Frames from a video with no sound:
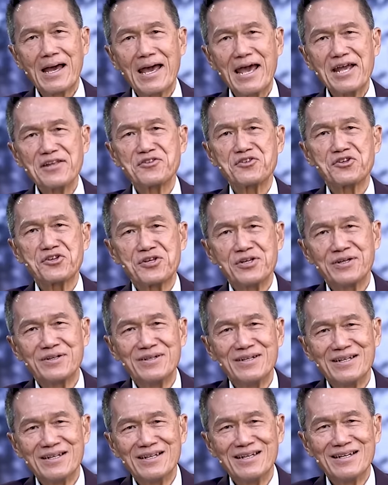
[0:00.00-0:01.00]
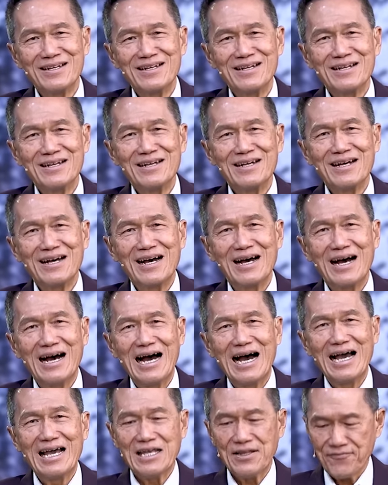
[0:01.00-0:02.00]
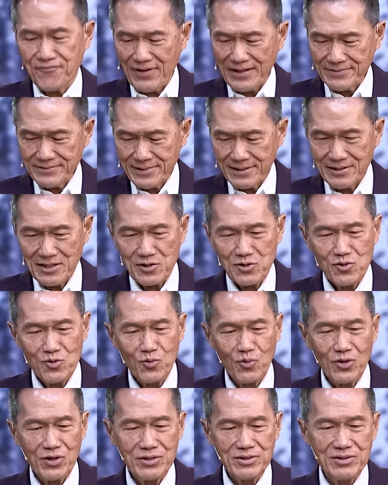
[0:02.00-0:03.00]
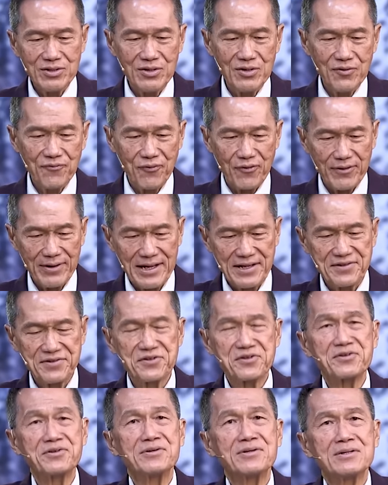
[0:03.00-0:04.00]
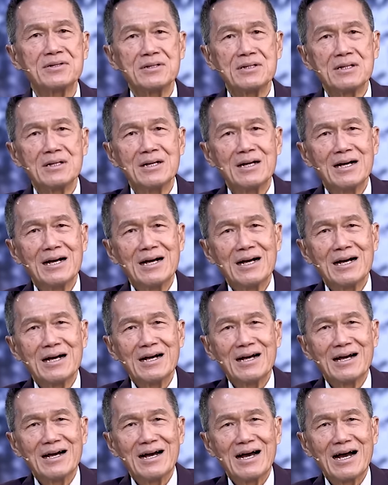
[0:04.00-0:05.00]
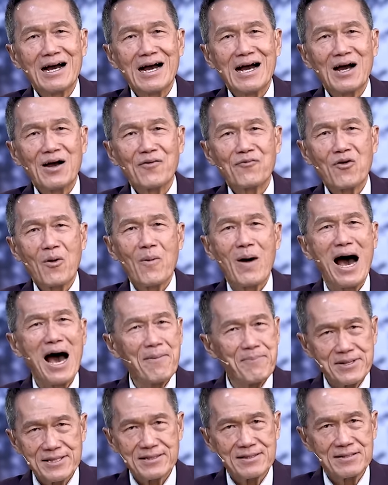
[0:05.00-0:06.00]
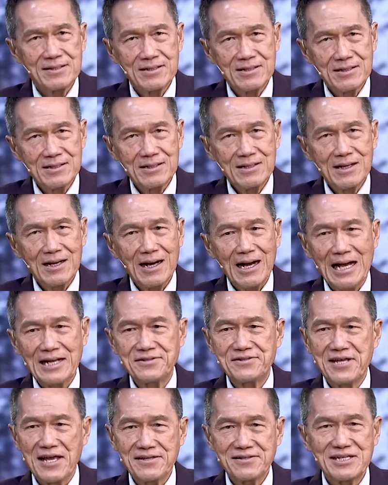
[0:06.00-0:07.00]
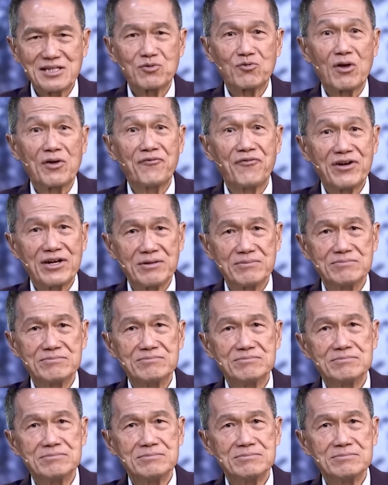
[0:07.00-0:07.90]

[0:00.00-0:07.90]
H. I invented a new word for H. From habit, I changed it to a verb,